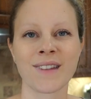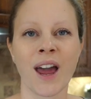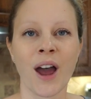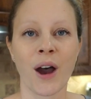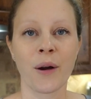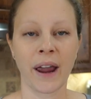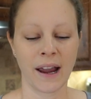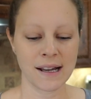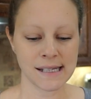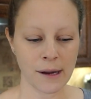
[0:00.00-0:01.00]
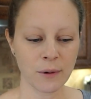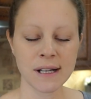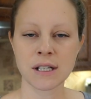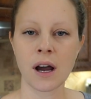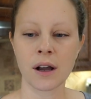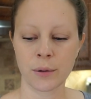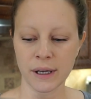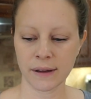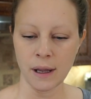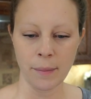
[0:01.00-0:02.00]
Okay guys, I want to talk
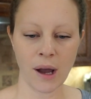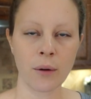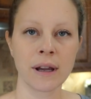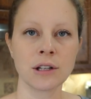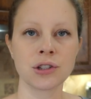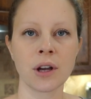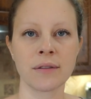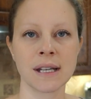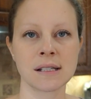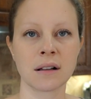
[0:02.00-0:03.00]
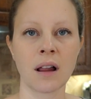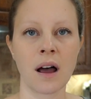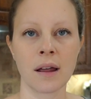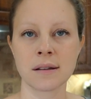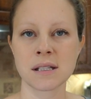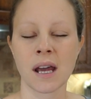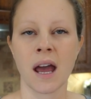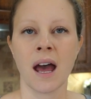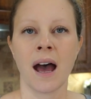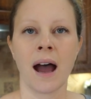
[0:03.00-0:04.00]
quickly about each of these cloths.
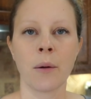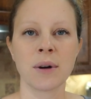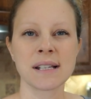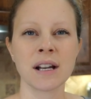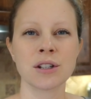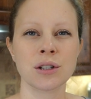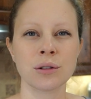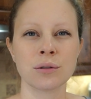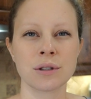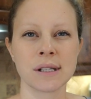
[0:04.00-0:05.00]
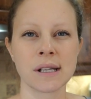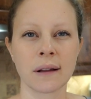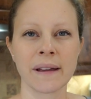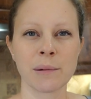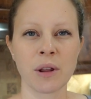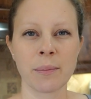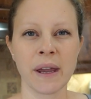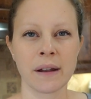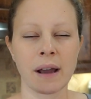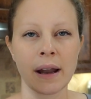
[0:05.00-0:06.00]
I was going to do just a clean with
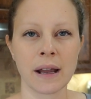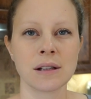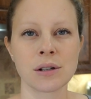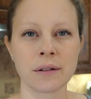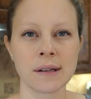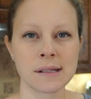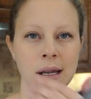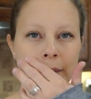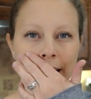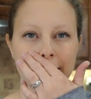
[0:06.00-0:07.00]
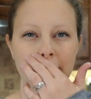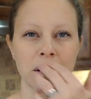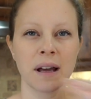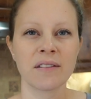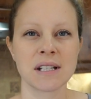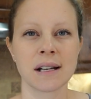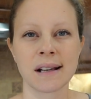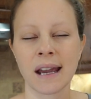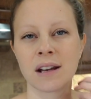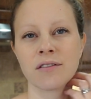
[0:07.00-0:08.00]
me and kind of insert this in, but I think I'll have a
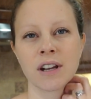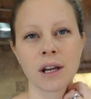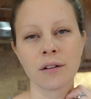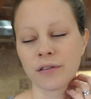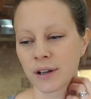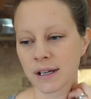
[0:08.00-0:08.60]
dedicated video for